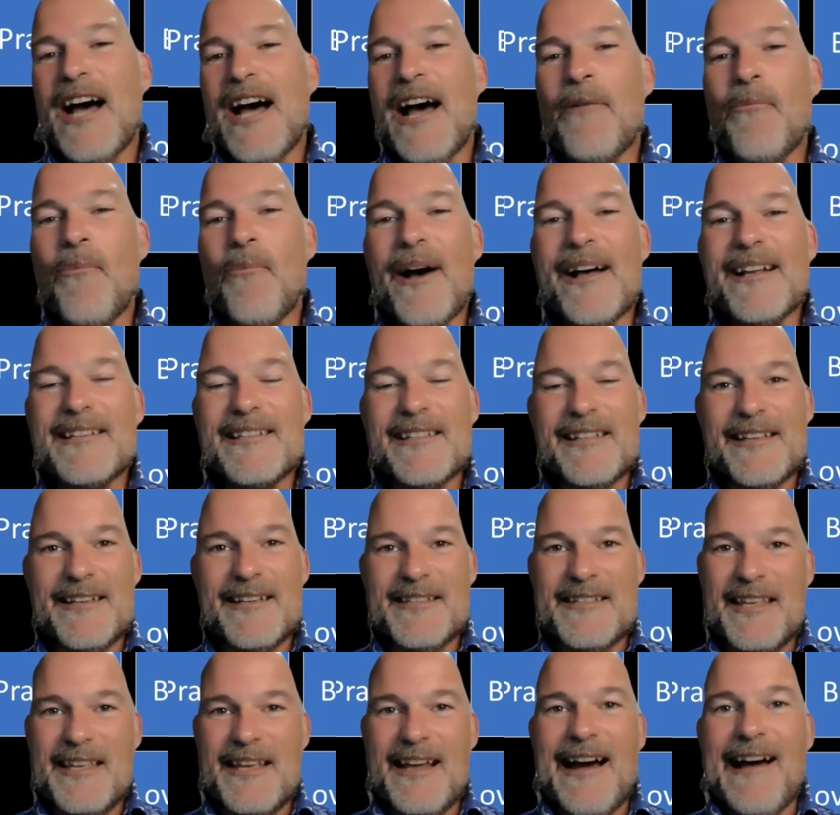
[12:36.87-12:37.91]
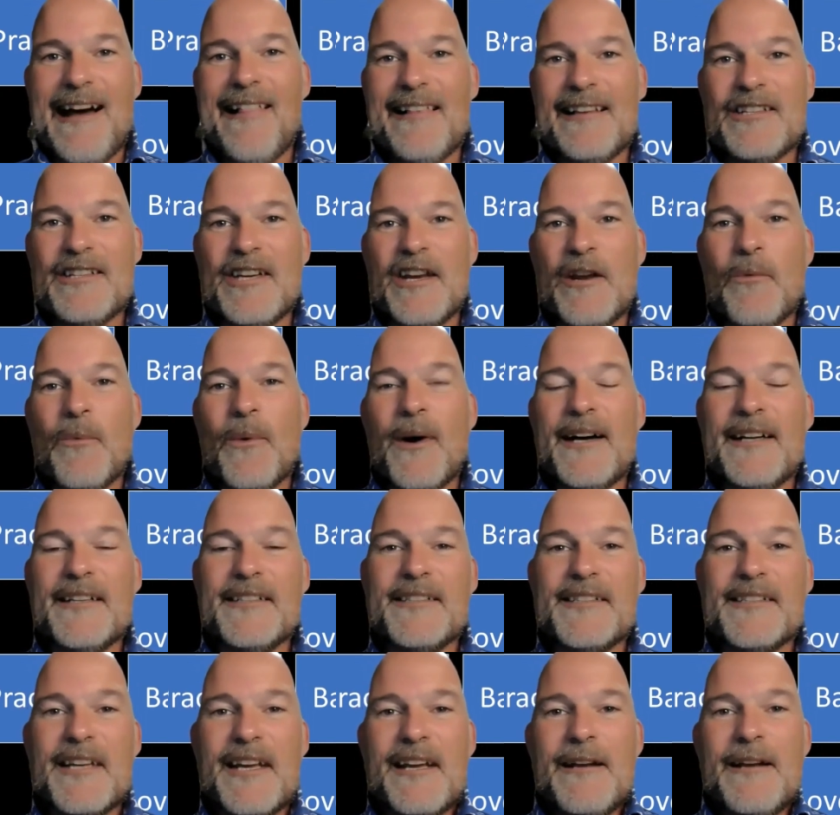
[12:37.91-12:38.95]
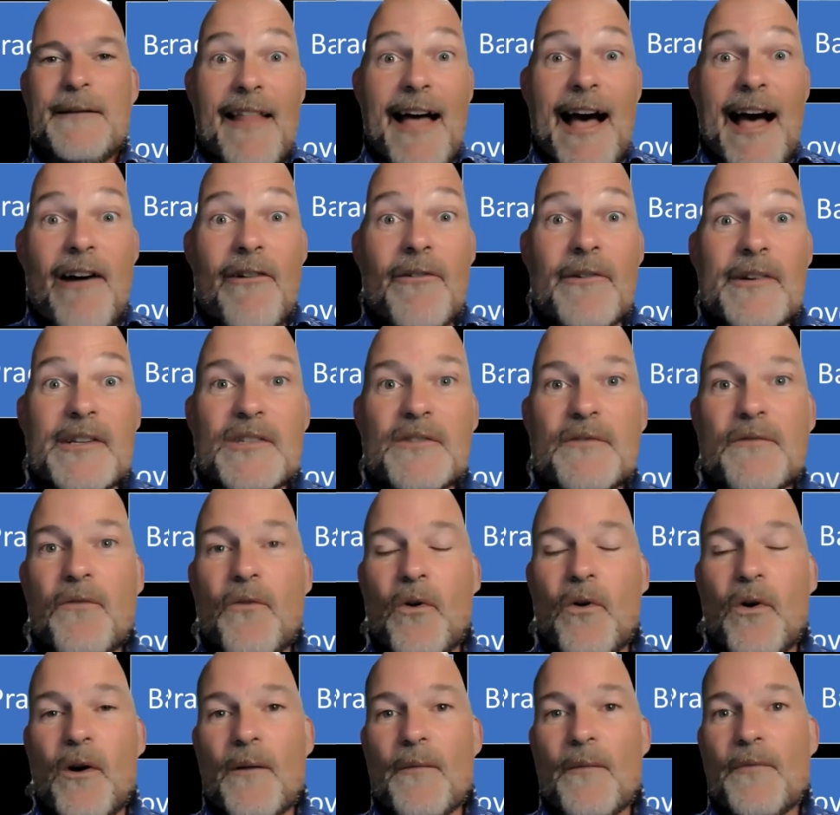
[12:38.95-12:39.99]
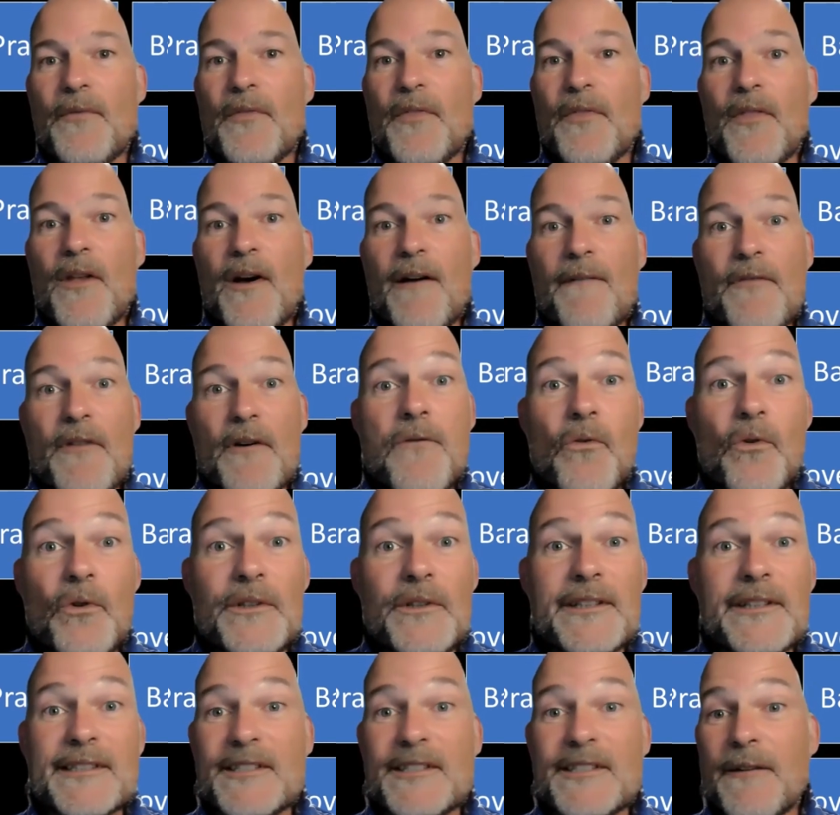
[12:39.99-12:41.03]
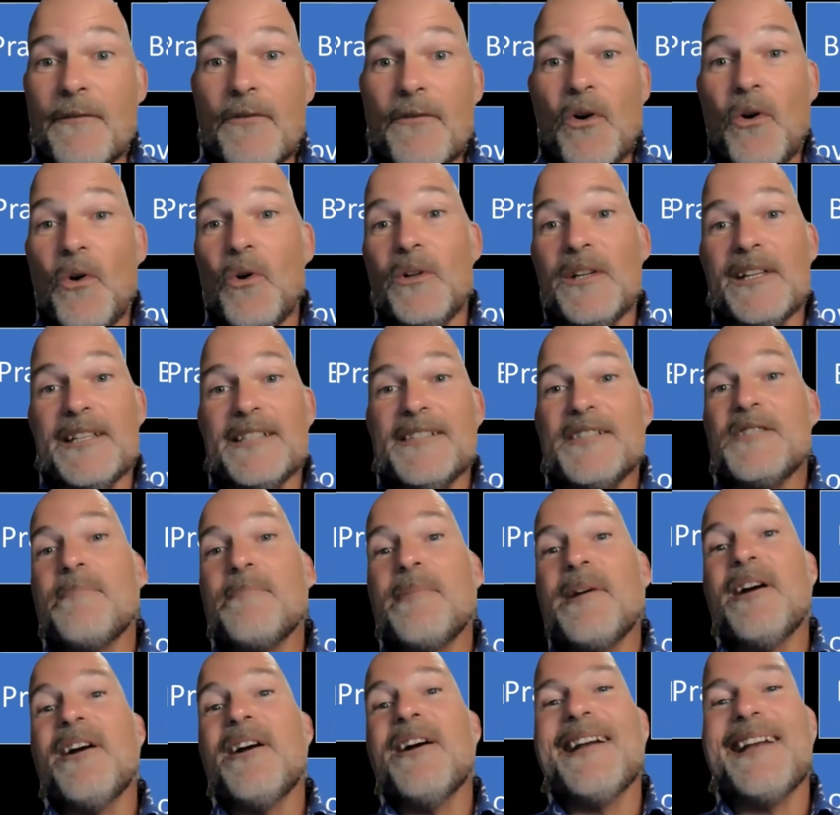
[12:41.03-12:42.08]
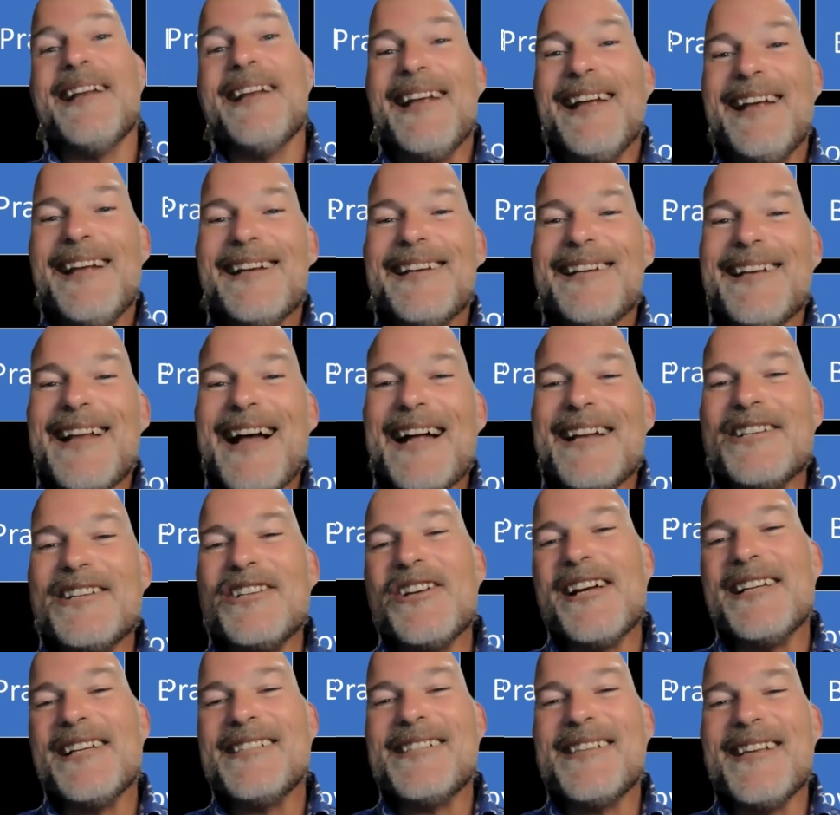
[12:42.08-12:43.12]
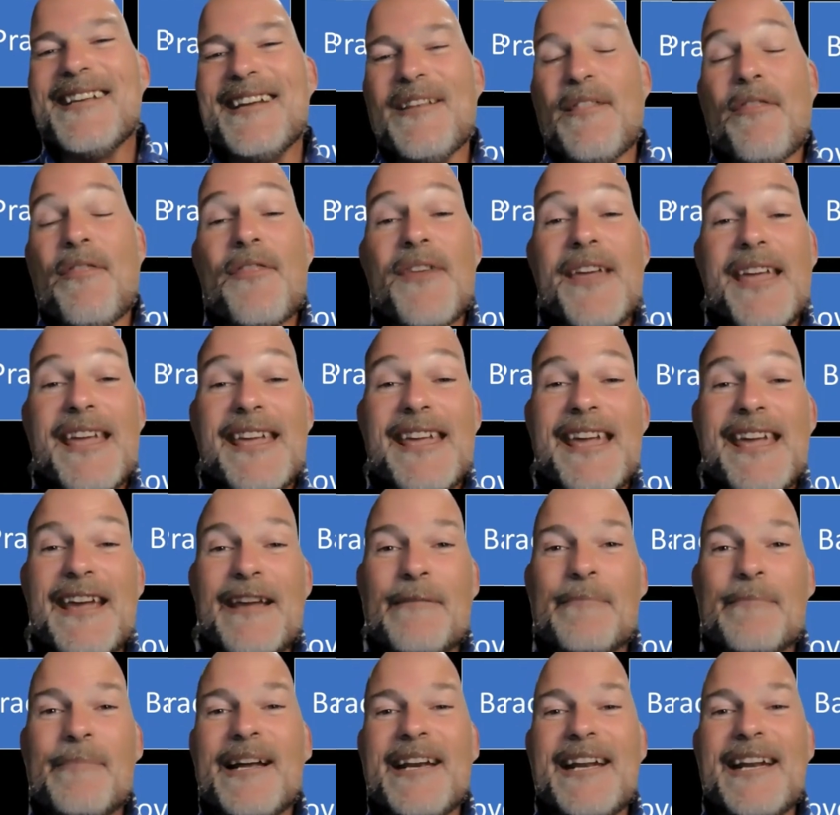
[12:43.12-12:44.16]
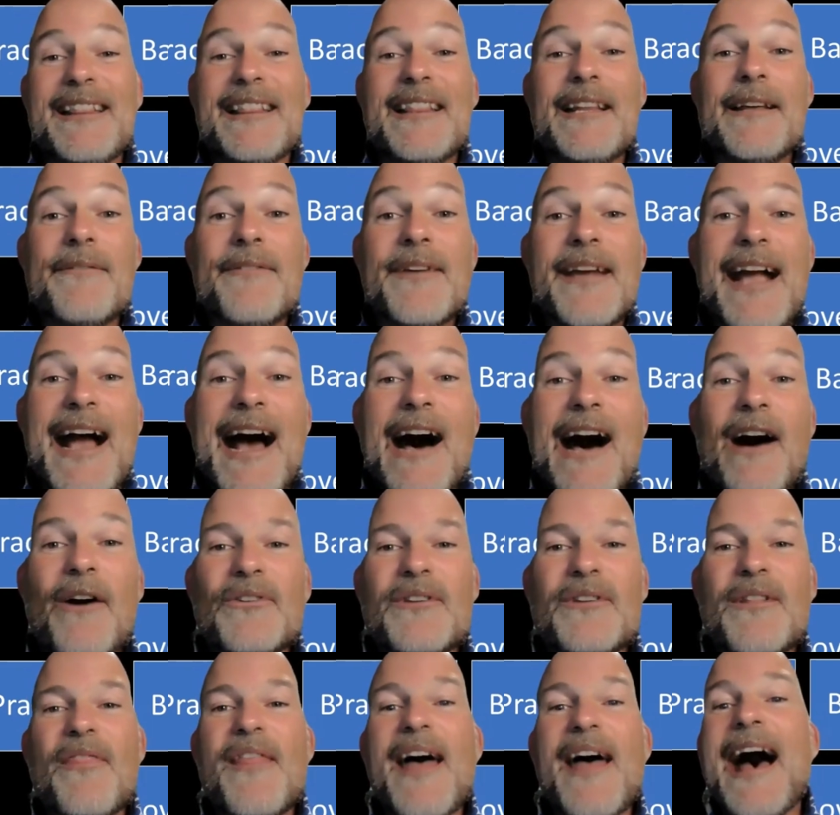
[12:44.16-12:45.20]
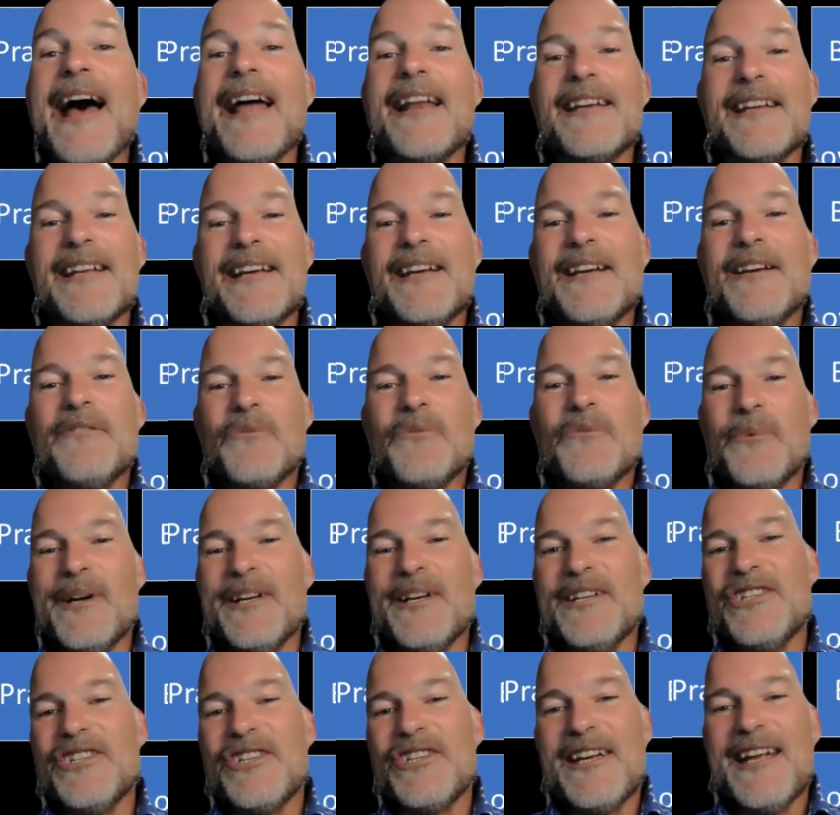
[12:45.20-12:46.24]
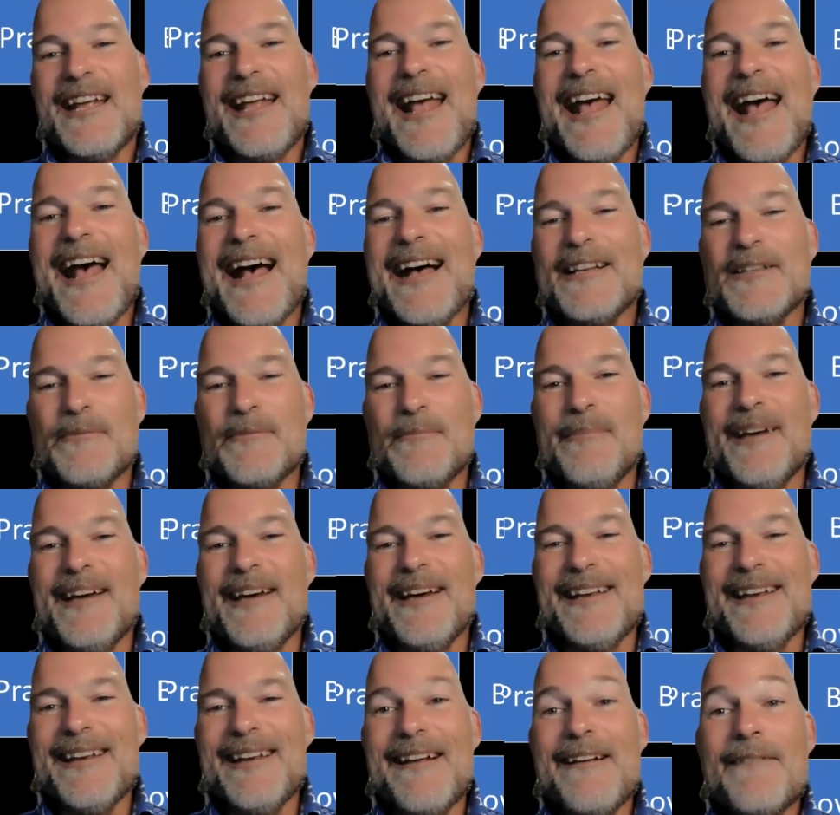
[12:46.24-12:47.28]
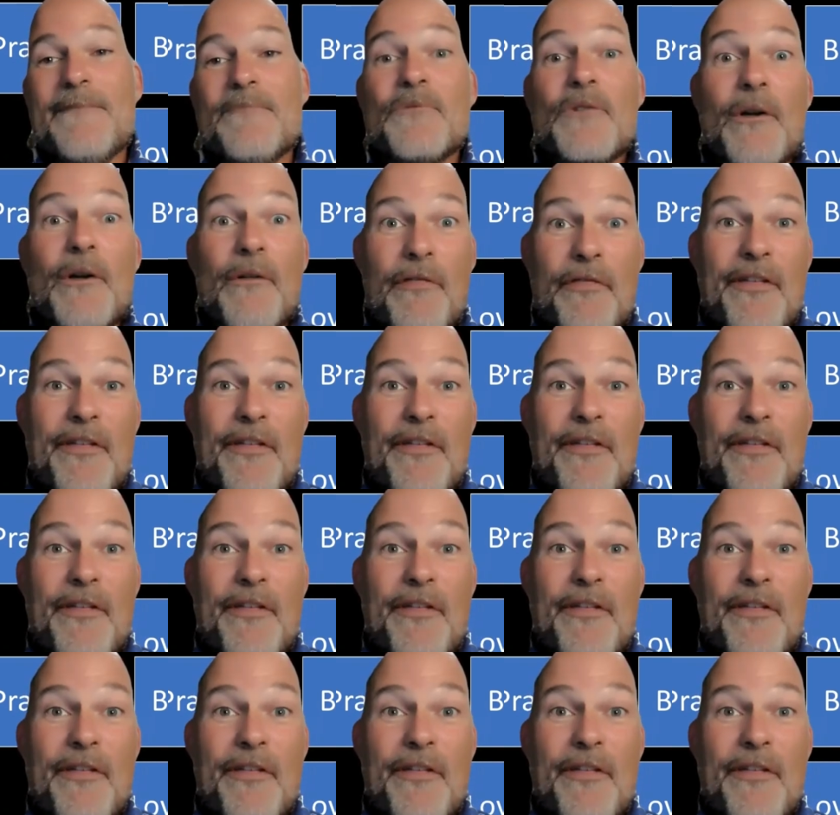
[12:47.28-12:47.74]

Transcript: of John Wesley's theology was the allowance for the fullness of the Holy Spirit, not just in thinking, but in living out that which has been